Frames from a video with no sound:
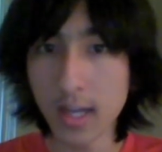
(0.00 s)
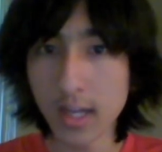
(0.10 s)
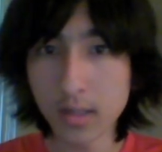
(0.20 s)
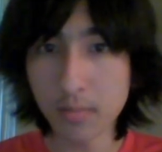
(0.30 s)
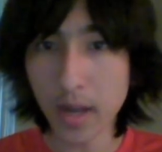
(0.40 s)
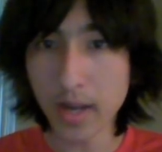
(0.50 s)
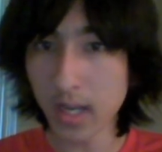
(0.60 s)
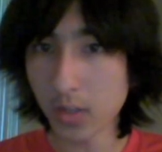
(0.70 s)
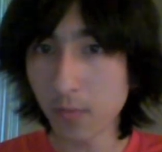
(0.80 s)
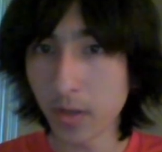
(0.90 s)
In my
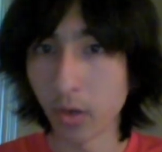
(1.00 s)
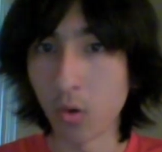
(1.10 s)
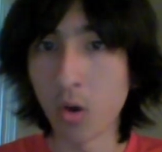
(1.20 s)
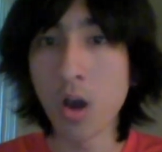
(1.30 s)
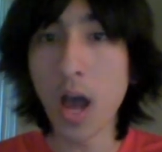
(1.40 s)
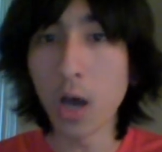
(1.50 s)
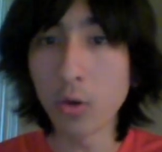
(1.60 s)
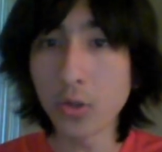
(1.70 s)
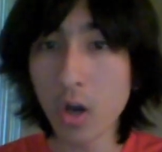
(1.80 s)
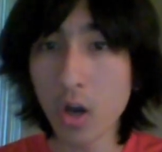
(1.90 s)
next video,
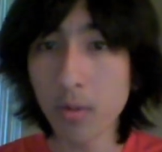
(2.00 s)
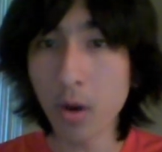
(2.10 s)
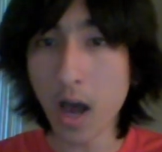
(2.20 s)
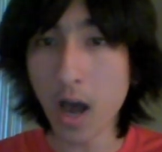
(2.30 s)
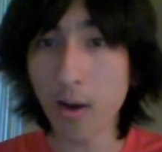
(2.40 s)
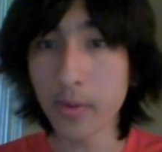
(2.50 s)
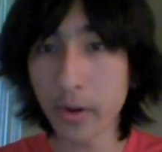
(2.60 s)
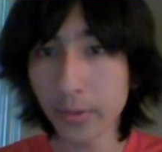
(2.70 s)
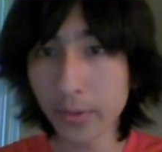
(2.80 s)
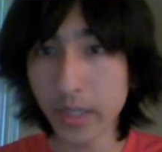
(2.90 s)
I will talk about how
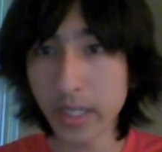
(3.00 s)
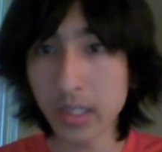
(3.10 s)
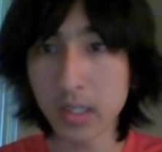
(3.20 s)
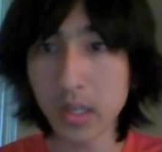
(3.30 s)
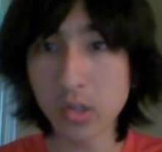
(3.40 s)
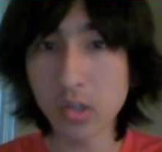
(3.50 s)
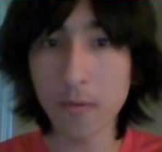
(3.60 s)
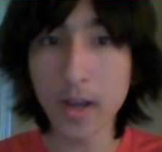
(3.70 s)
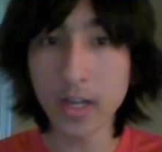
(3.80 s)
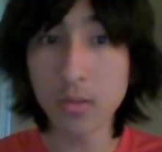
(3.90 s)
parental alienation
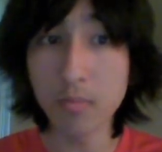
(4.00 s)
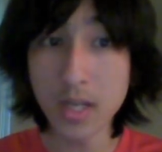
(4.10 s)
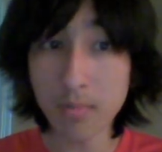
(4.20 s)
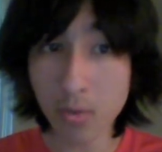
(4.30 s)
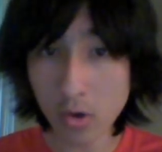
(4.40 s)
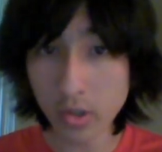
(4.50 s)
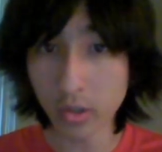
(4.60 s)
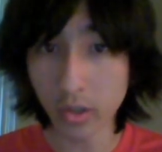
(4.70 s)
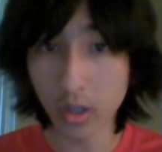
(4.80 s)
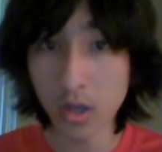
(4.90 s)
affected me
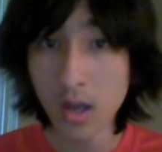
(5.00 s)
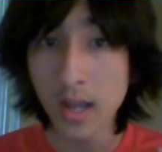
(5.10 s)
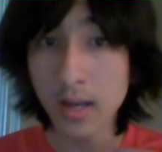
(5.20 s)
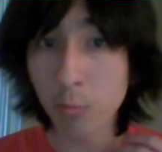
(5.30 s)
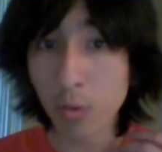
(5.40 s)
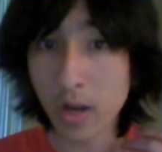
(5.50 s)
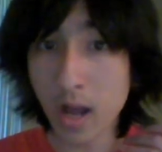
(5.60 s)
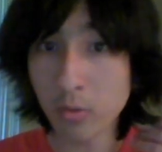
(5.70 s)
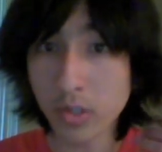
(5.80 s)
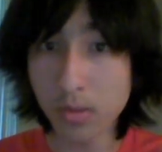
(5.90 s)
personally and
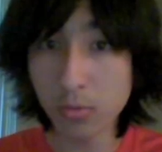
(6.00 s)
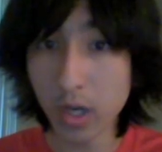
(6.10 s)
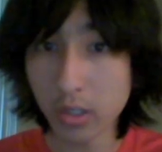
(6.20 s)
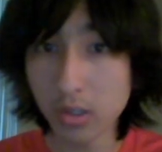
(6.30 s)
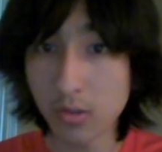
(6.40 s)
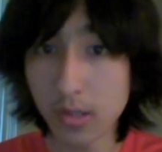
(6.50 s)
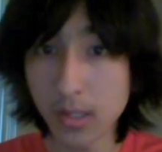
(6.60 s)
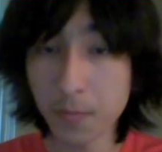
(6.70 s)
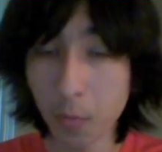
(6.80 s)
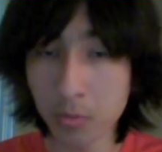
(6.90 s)
when I was subjected to
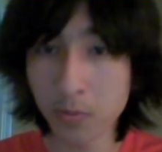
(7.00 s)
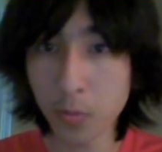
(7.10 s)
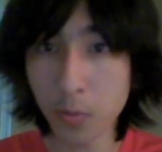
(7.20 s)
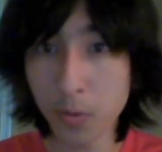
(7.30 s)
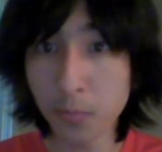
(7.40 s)
this form